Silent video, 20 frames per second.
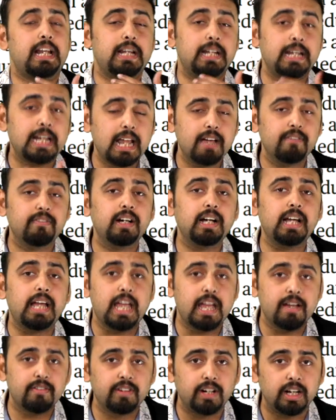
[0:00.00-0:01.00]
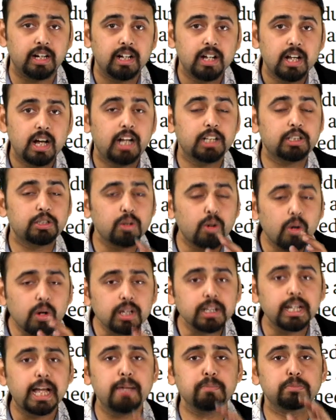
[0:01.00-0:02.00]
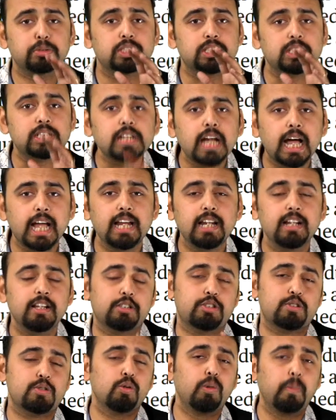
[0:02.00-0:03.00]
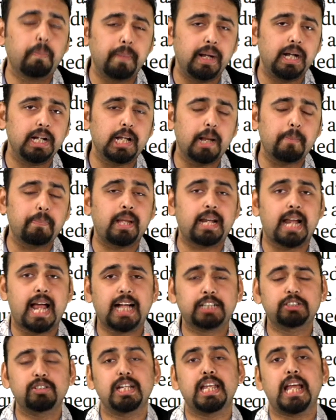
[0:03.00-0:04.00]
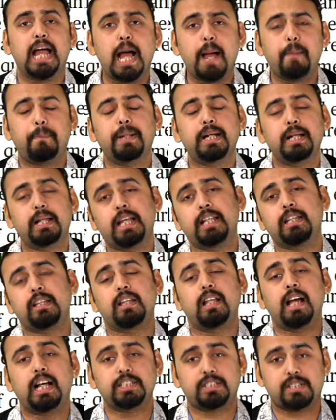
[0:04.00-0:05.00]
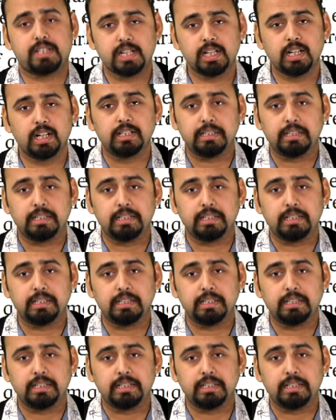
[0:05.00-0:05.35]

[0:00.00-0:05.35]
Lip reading: never ever a Doklam style stoop buildup that actually happened in last year.